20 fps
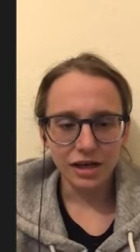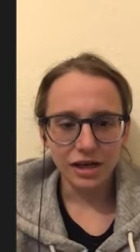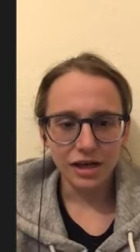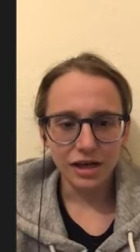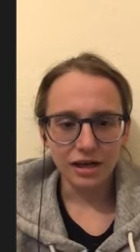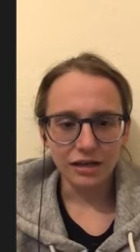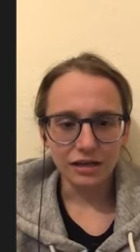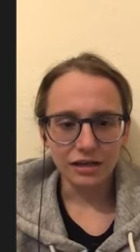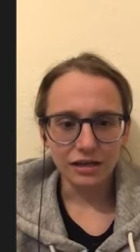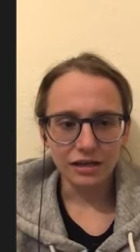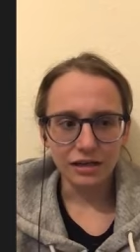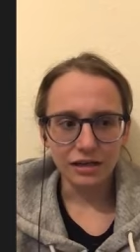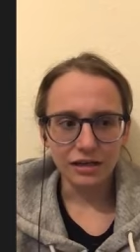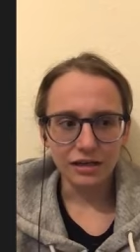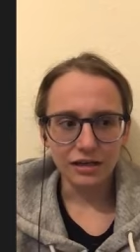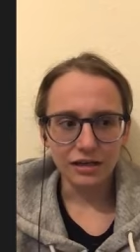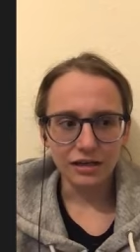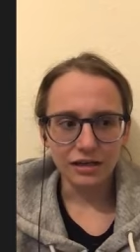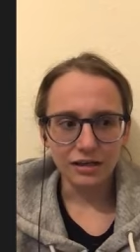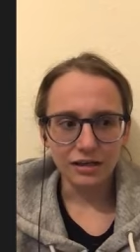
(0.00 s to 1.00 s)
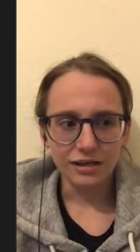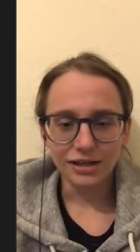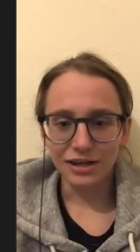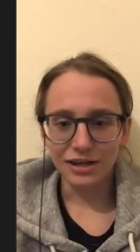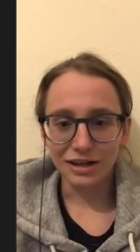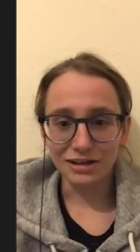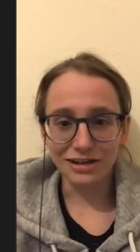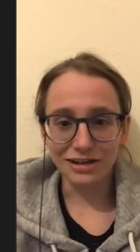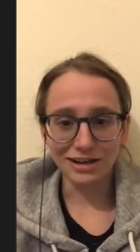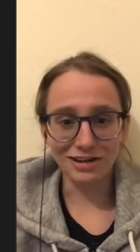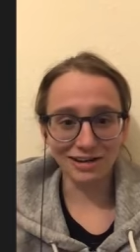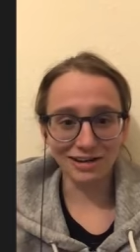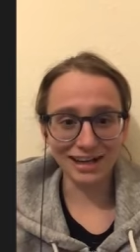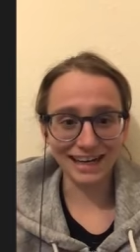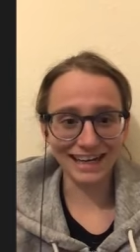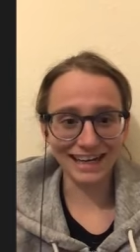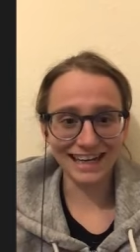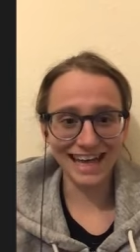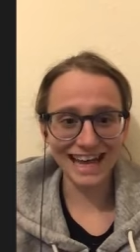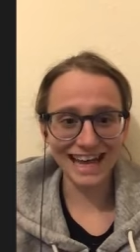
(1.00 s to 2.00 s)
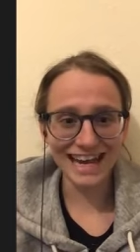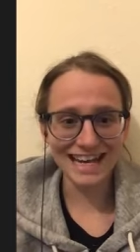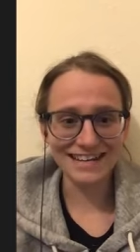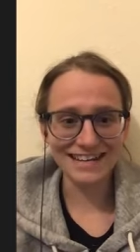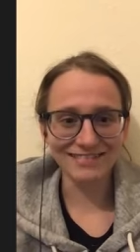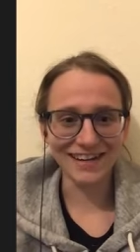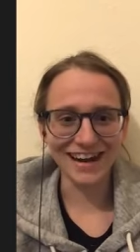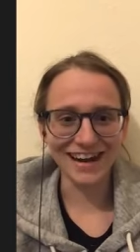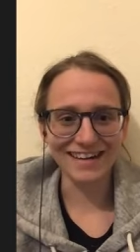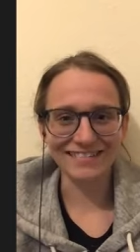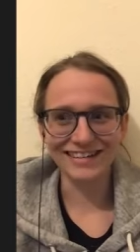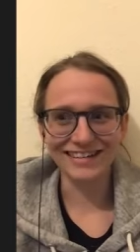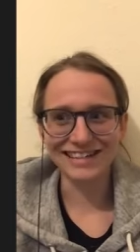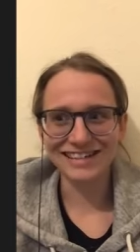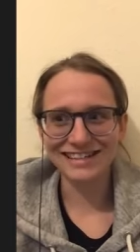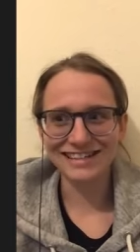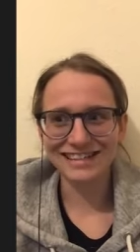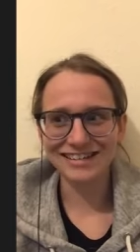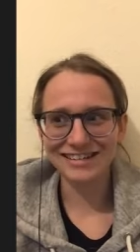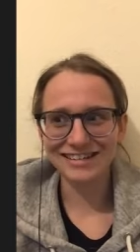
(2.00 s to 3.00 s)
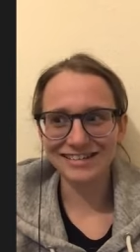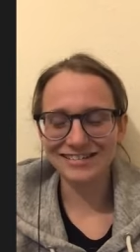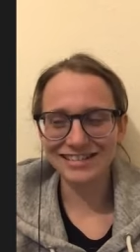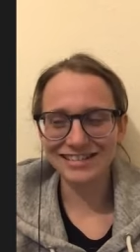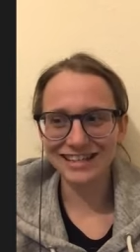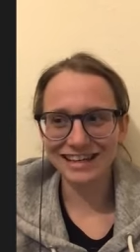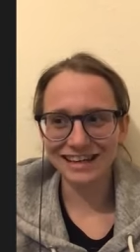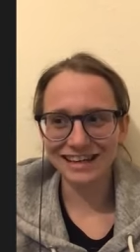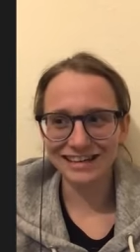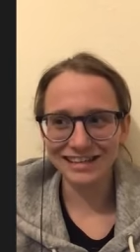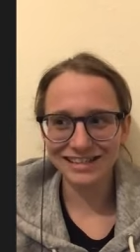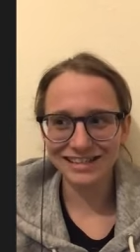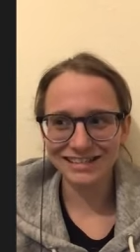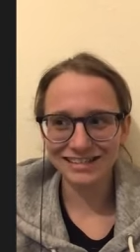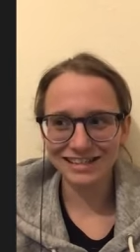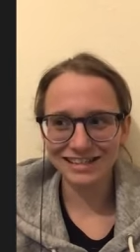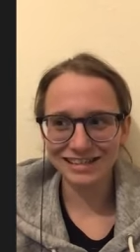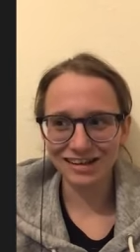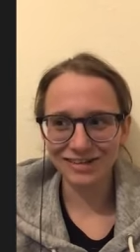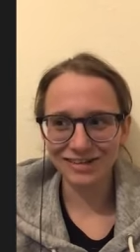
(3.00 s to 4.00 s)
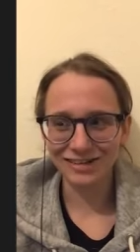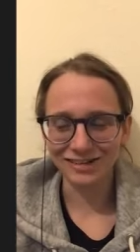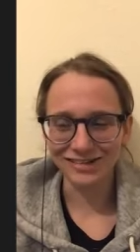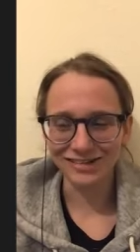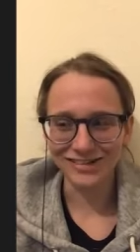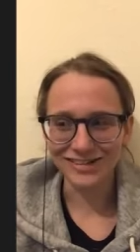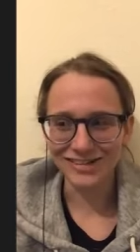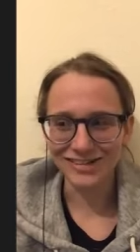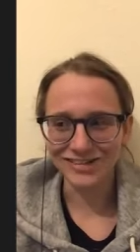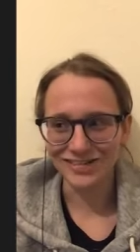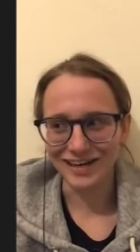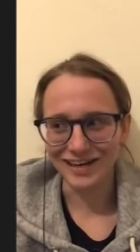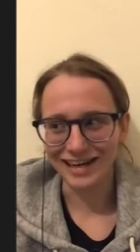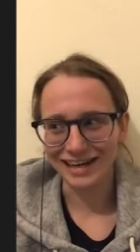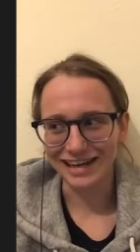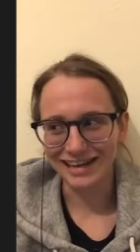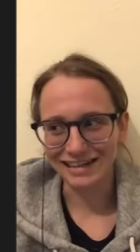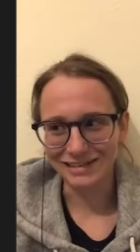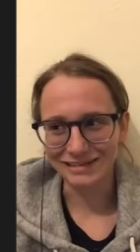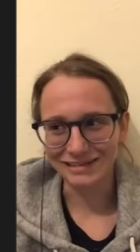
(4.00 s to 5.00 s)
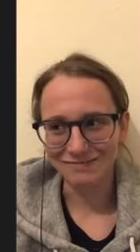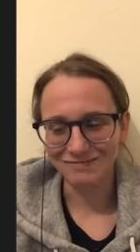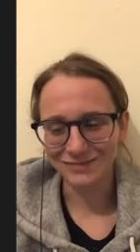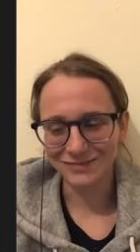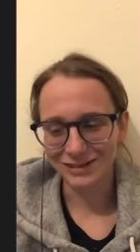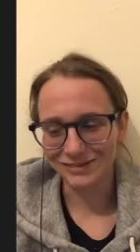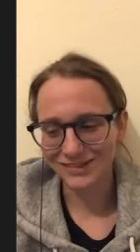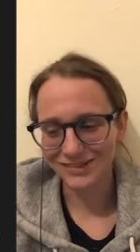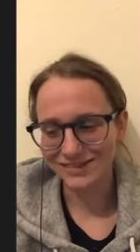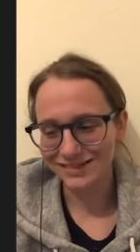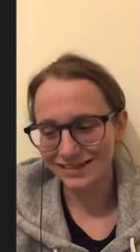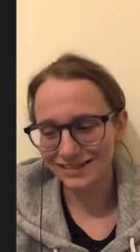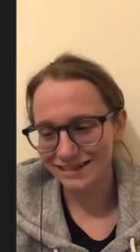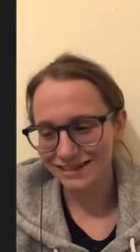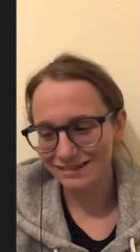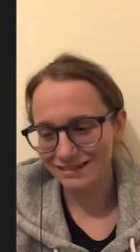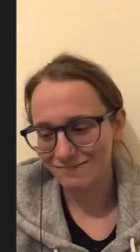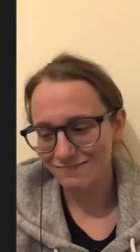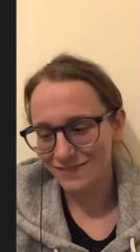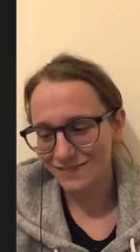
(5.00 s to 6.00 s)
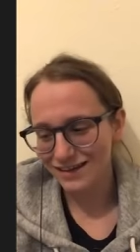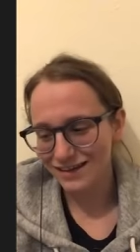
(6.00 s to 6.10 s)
and you know, you're not going to get anywhere, and you too, you know, you, you don't concentrate, and you constantly,